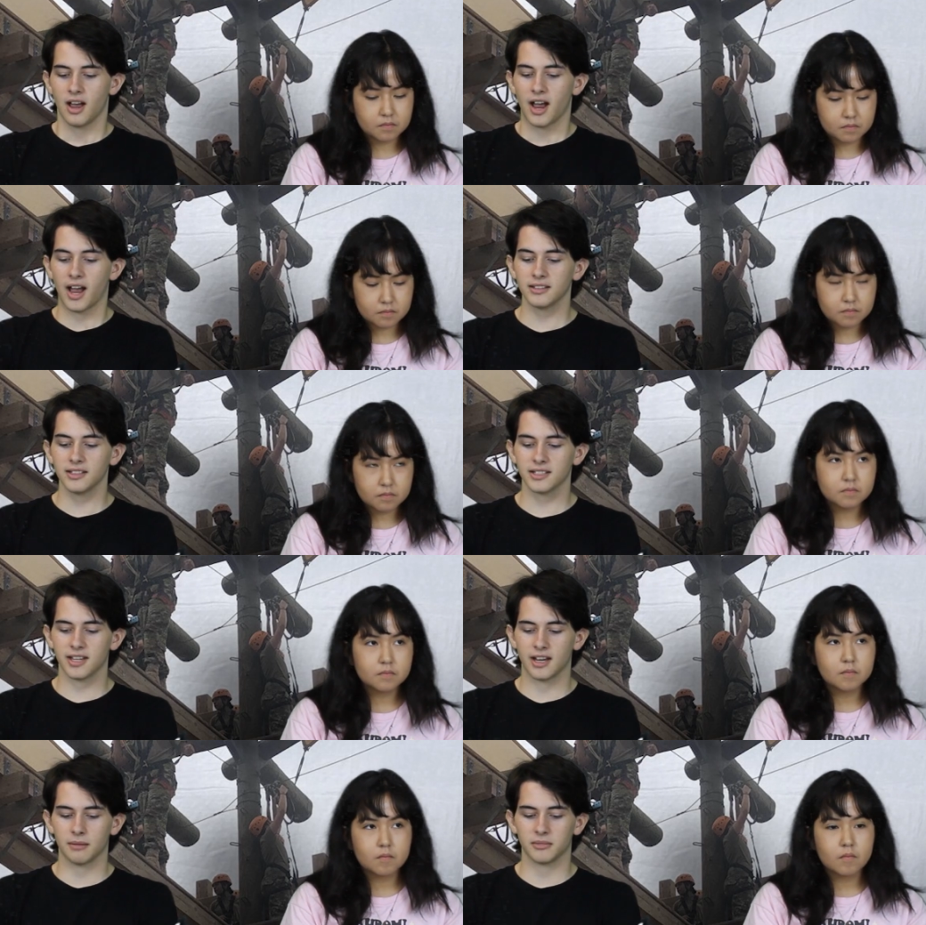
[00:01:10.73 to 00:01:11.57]
Speaker 1: At
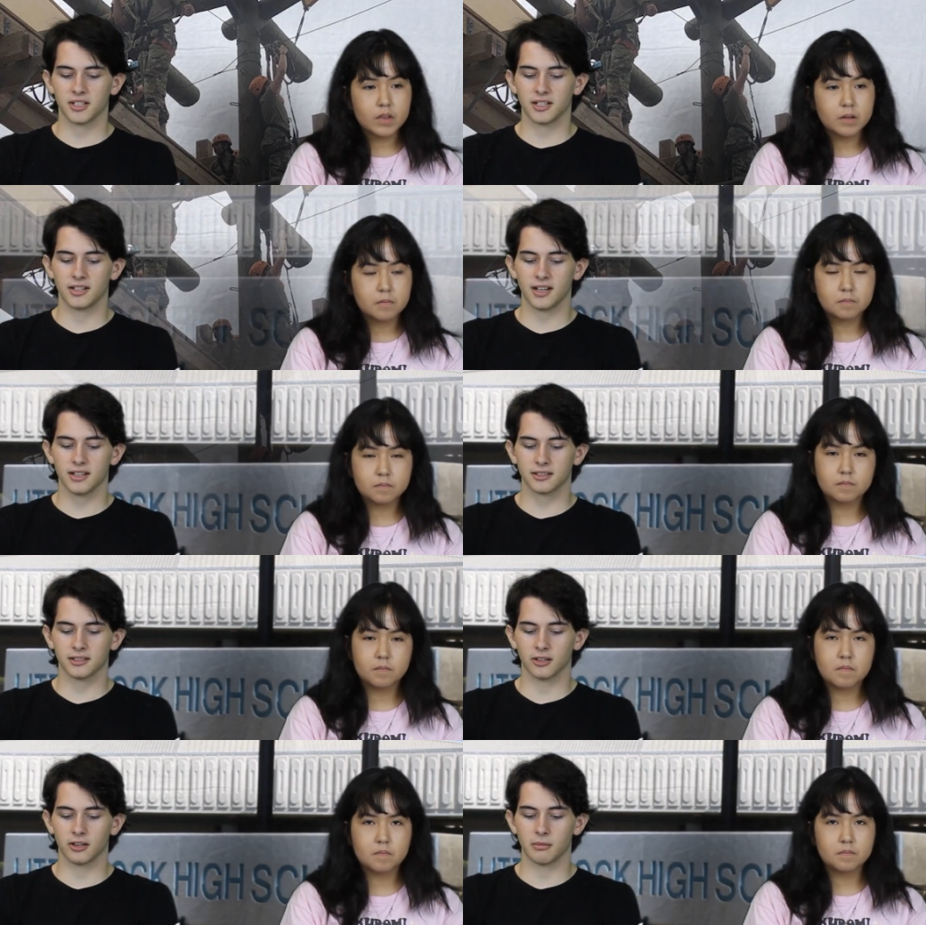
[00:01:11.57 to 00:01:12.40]
this camp, the
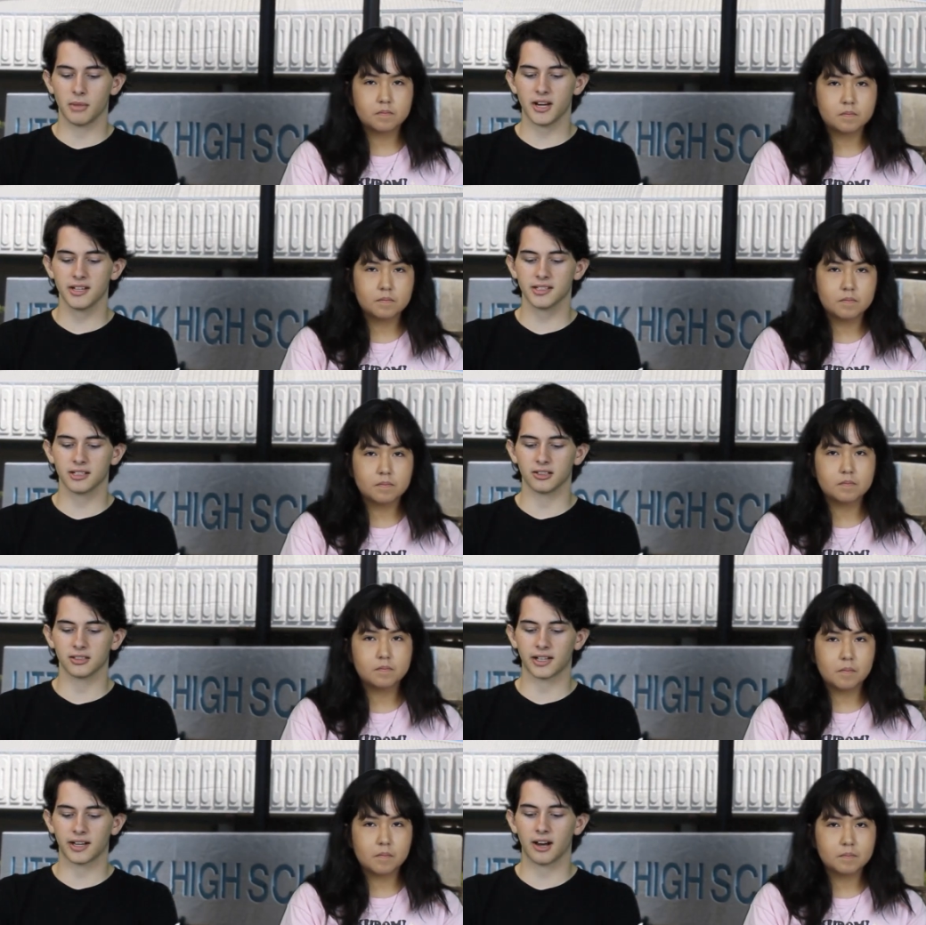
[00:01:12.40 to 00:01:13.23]
cadets learn many
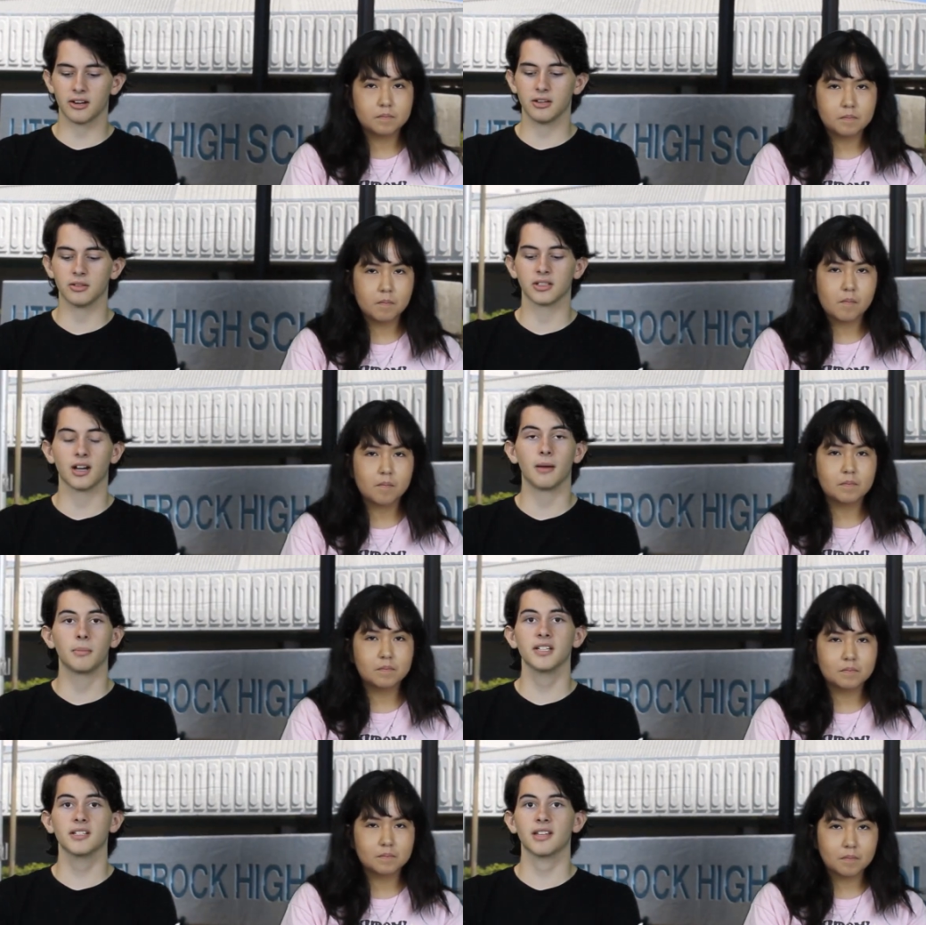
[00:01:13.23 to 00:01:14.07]
skills like how to use a
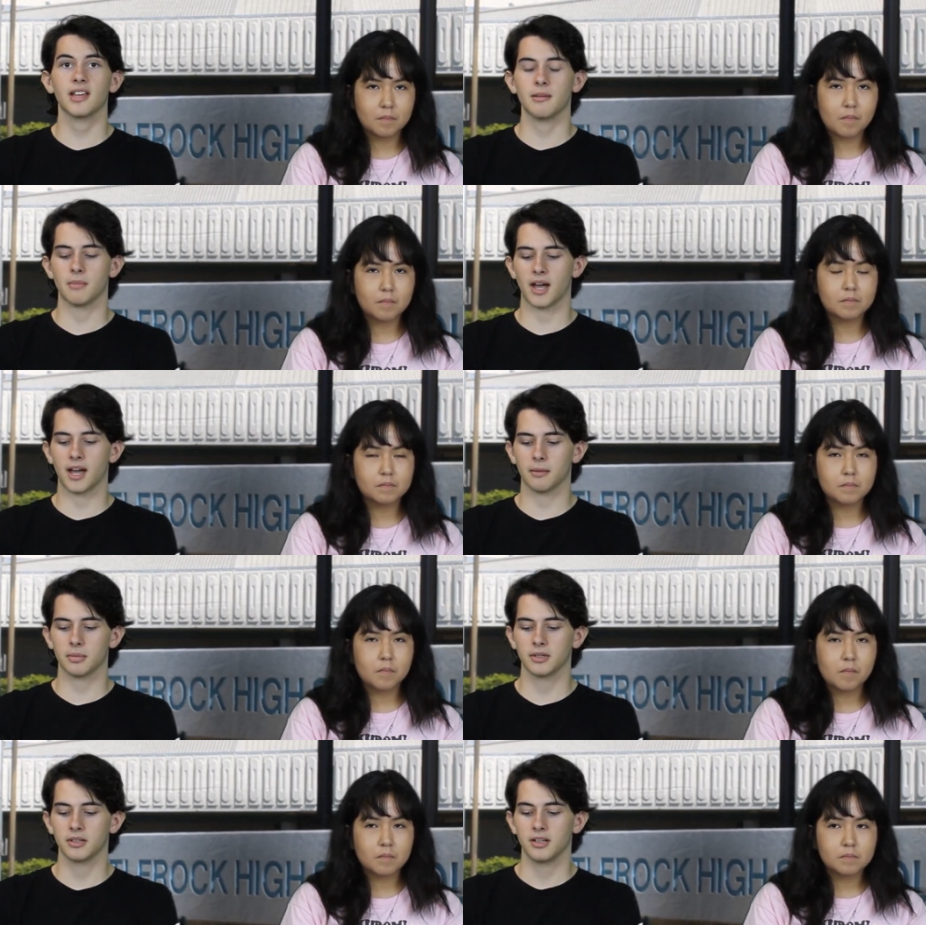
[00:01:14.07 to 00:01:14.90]
compass, a
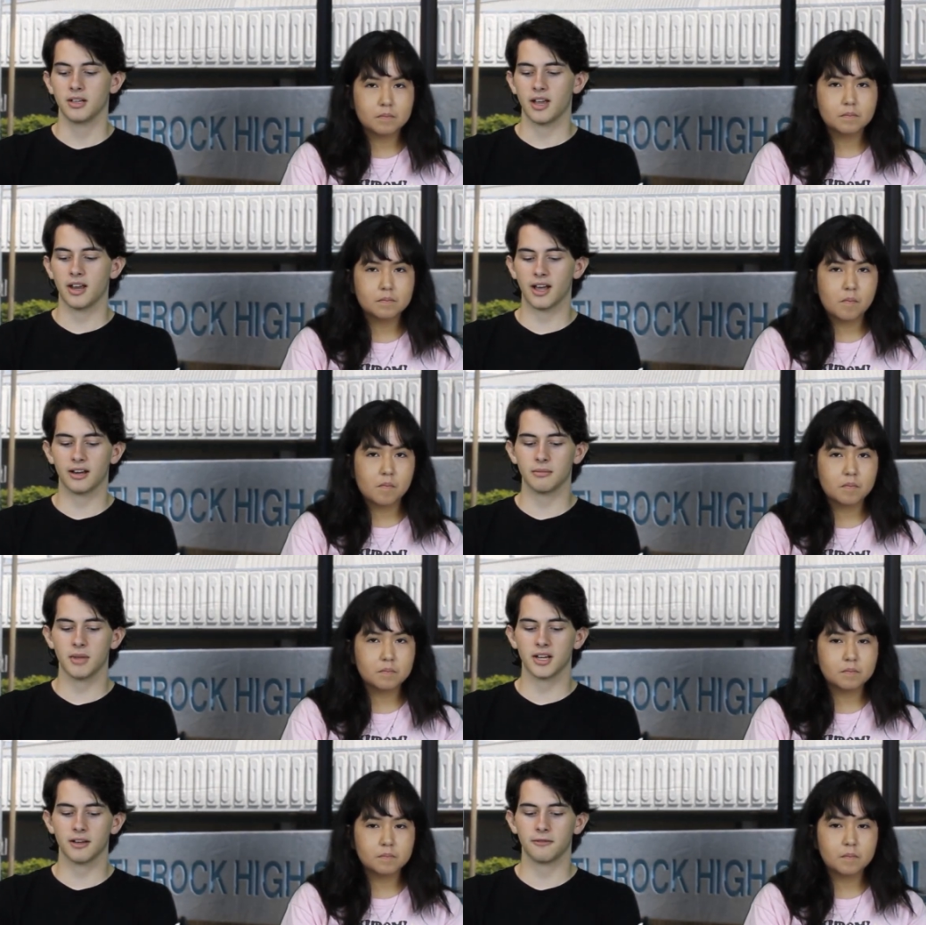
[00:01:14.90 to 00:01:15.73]
map, and how
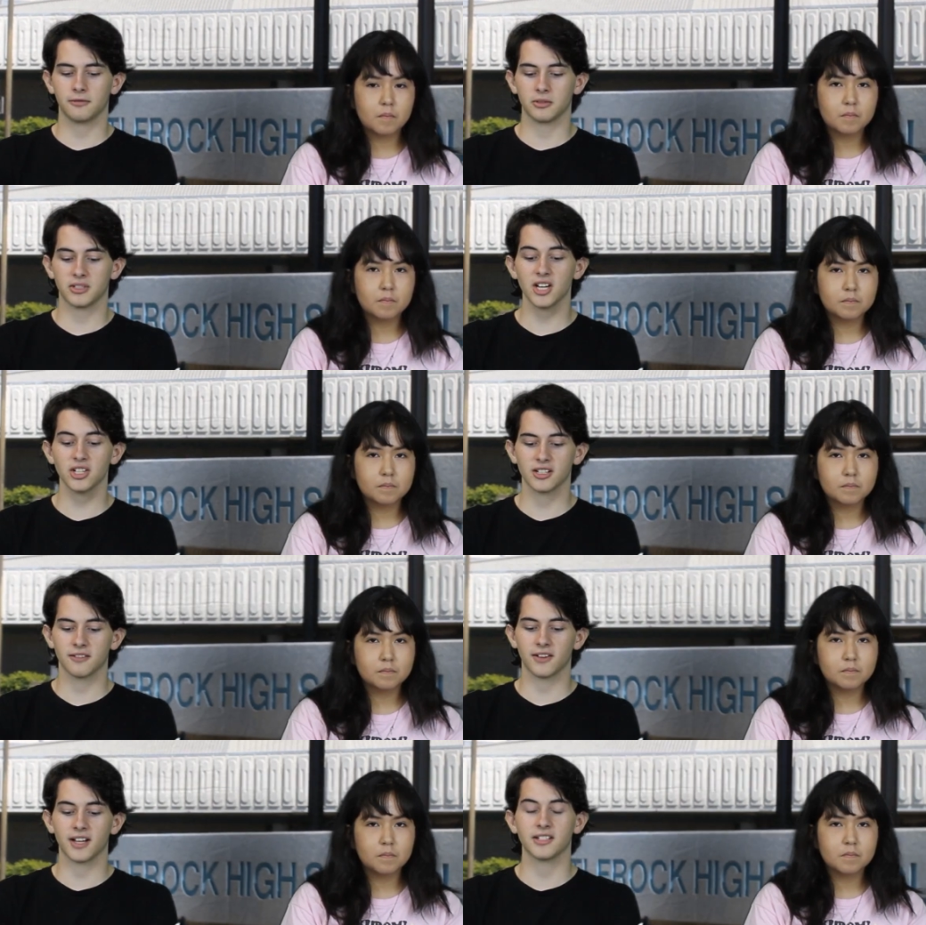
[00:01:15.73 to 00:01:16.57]
to make a
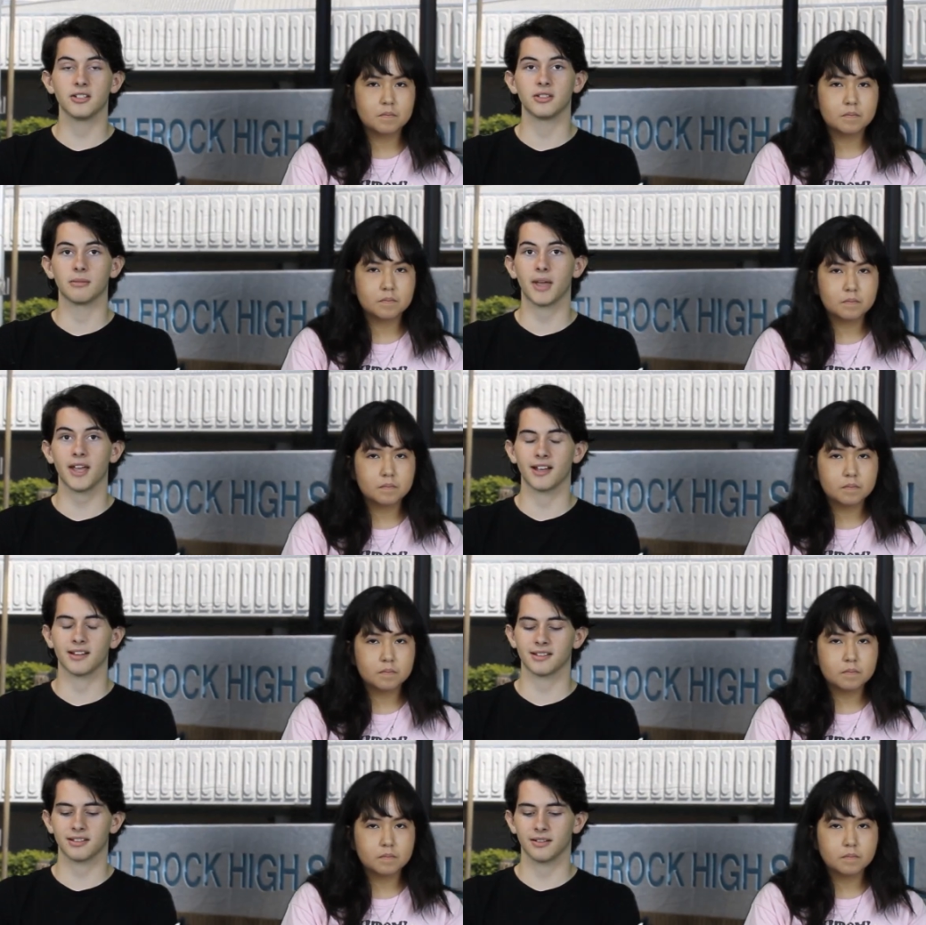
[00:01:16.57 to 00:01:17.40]
flotation device using
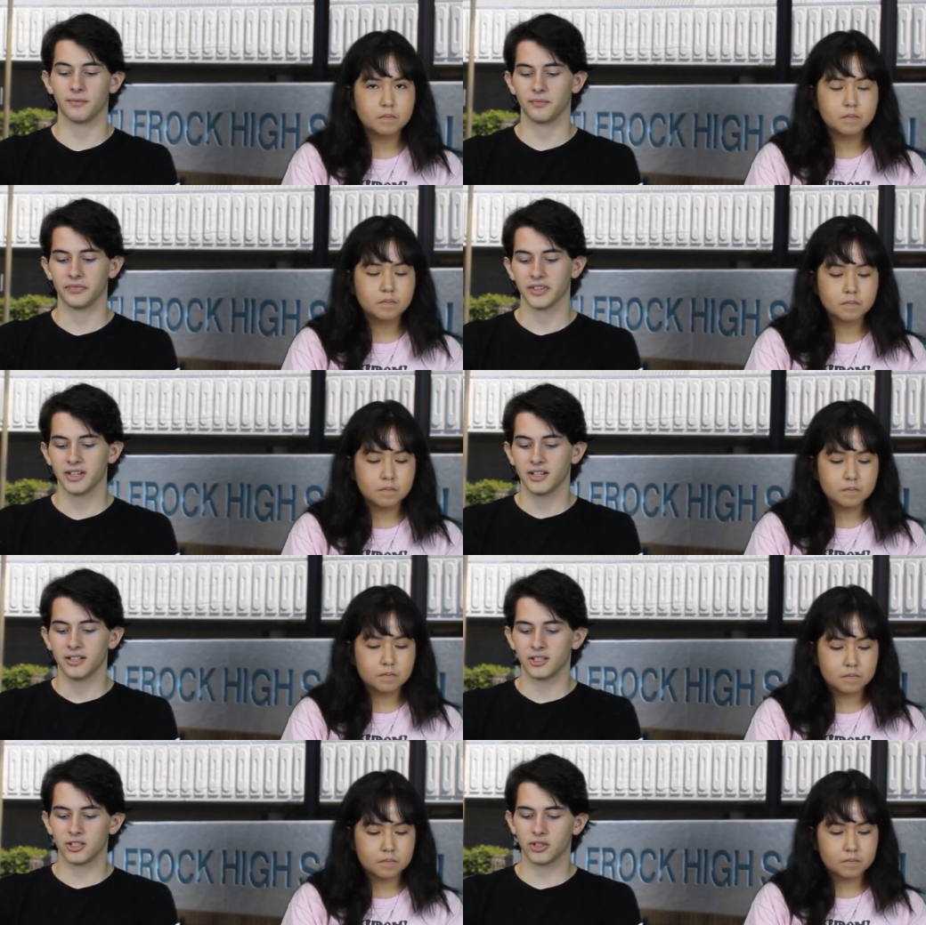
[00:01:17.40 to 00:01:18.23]
pants.
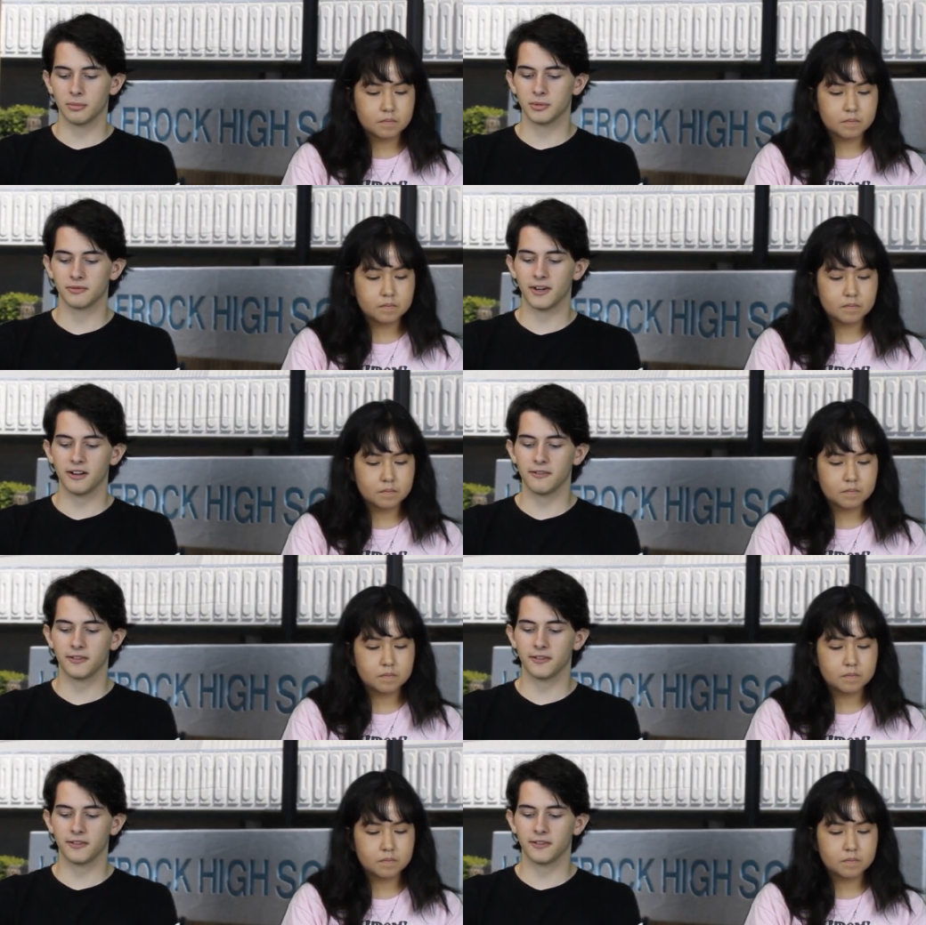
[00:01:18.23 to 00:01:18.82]
This trip was a very